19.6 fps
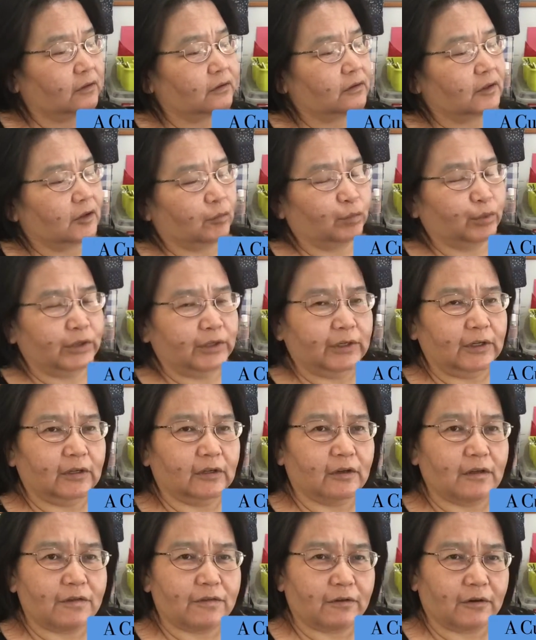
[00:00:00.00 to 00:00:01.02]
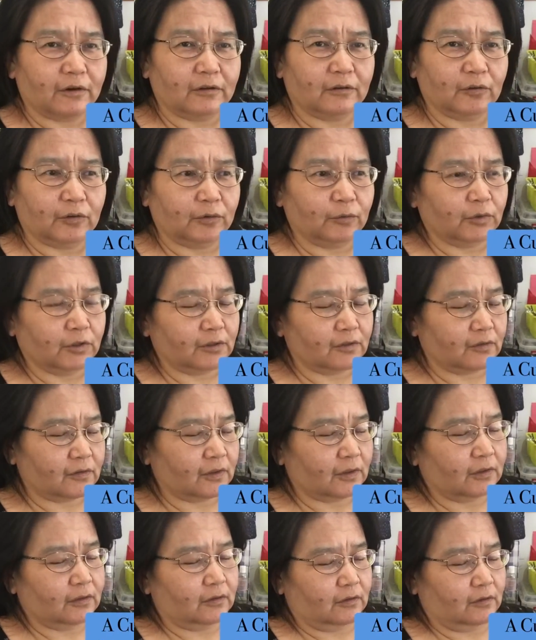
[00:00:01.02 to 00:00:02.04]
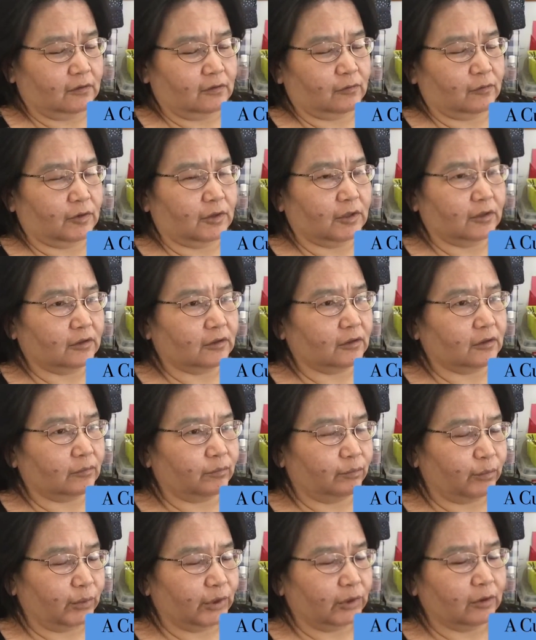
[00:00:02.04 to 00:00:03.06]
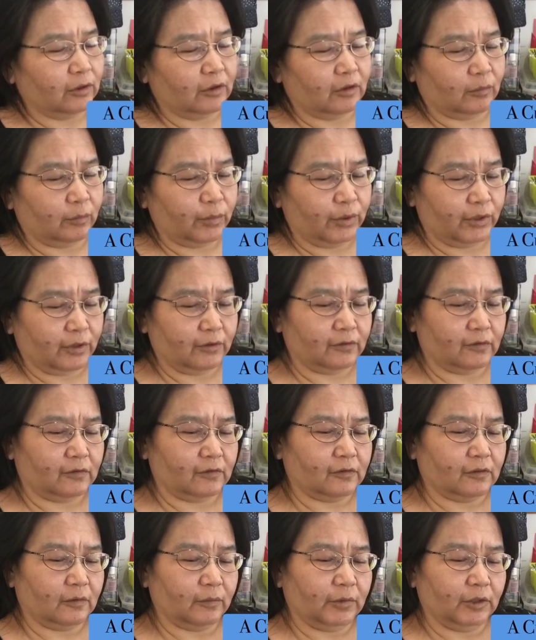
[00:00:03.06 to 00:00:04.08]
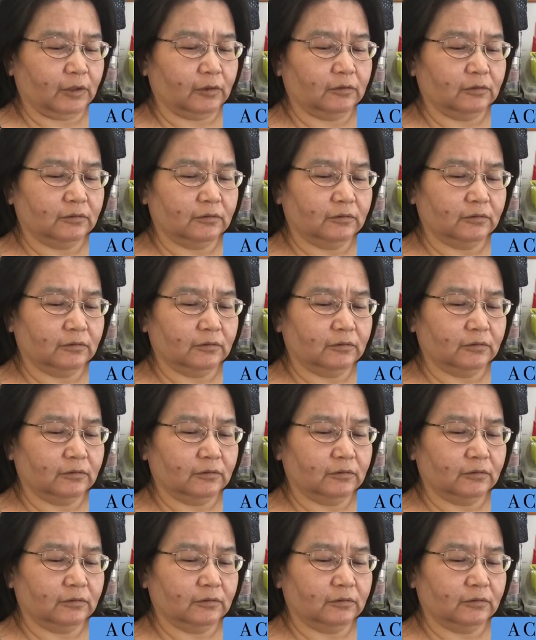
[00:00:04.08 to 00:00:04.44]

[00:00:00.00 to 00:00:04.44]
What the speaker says: completing a thought with one sentence without big long pauses in the middle.